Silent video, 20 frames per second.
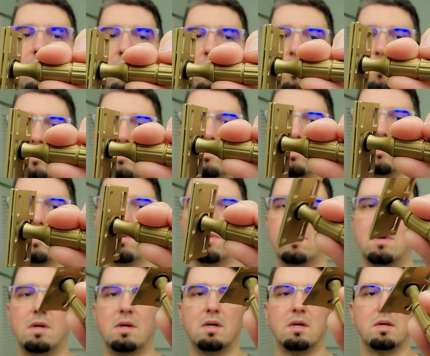and also
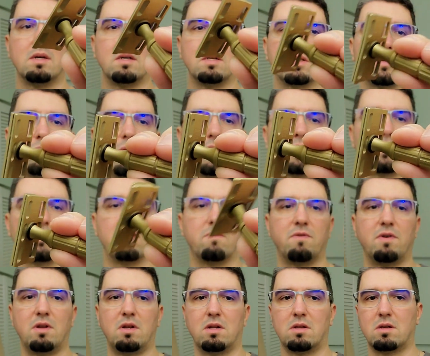it's quite
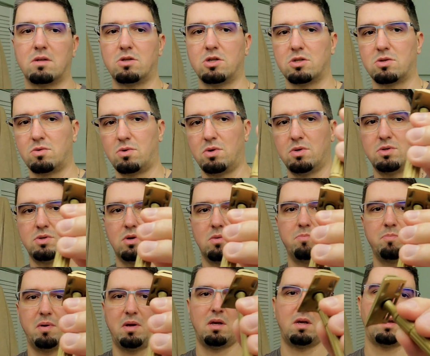convenient just to use your
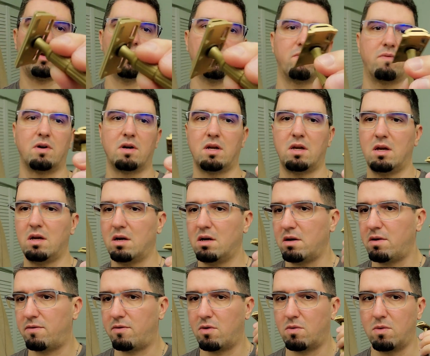pinky over here
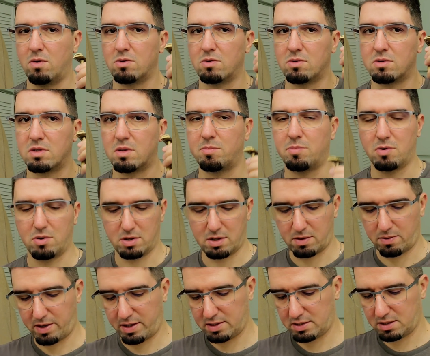if you want to support the
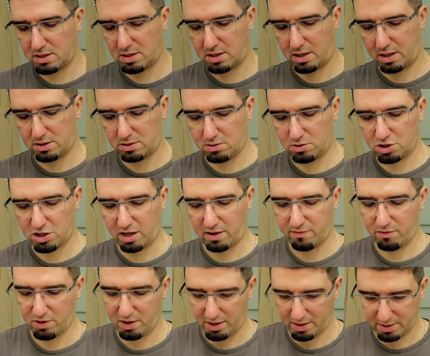razor as you shave
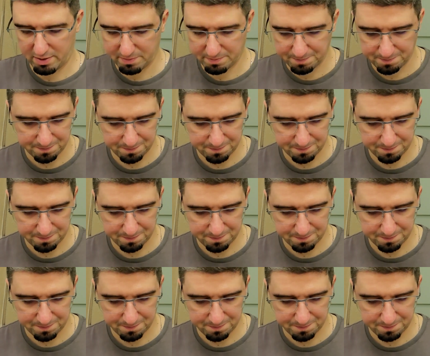with it.